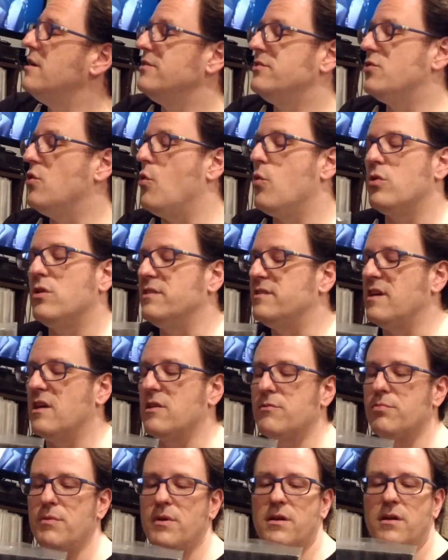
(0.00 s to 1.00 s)
total
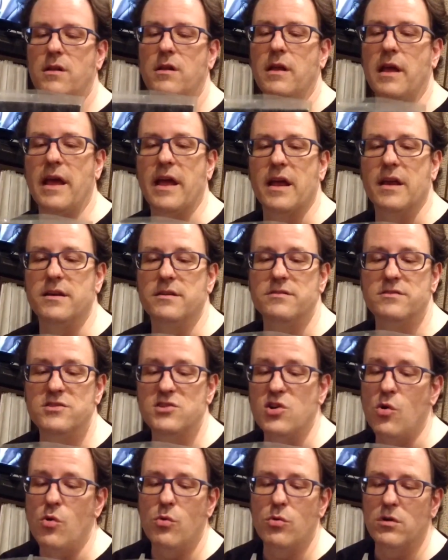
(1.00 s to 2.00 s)
death metal and
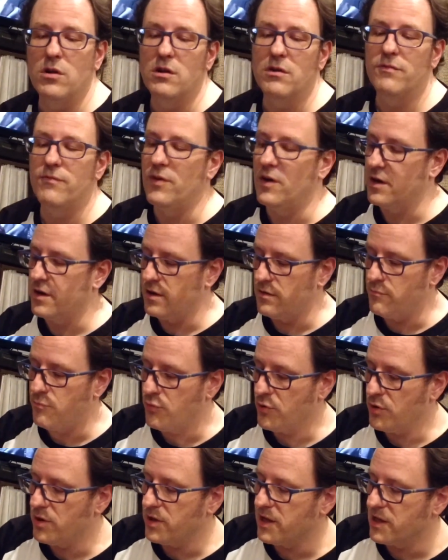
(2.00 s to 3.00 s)
total fucking
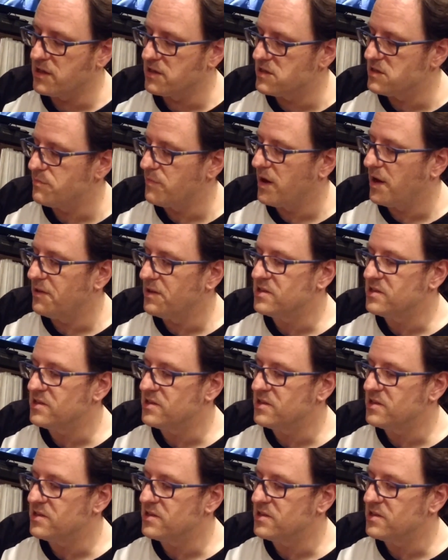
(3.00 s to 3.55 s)
brilliance, man.